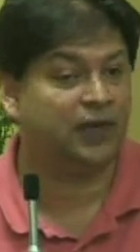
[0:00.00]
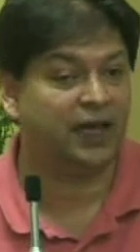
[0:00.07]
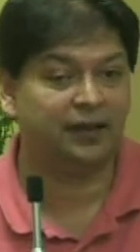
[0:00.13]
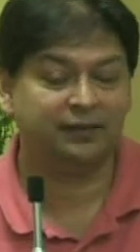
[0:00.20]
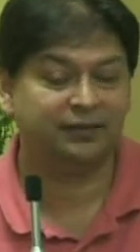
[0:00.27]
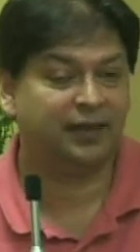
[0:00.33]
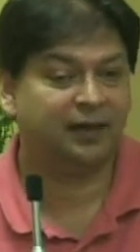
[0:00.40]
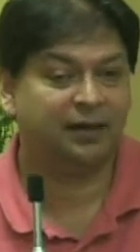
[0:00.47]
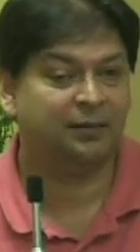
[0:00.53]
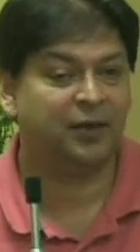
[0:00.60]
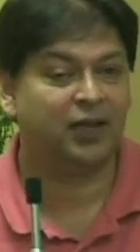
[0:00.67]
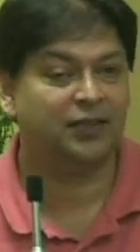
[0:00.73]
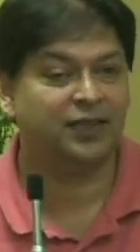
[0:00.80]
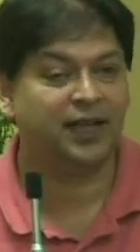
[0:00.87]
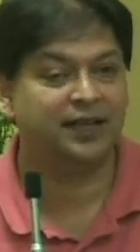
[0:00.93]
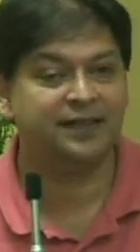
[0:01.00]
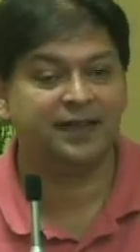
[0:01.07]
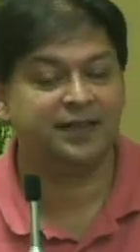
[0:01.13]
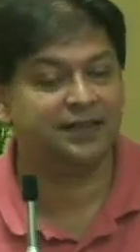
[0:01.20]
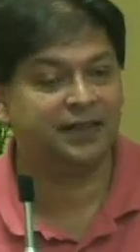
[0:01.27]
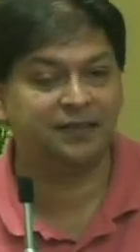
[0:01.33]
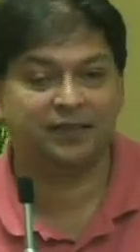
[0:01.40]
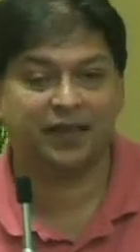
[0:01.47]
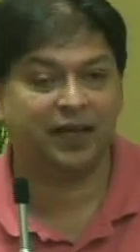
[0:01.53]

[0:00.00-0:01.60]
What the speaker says: I'm not that sensitive.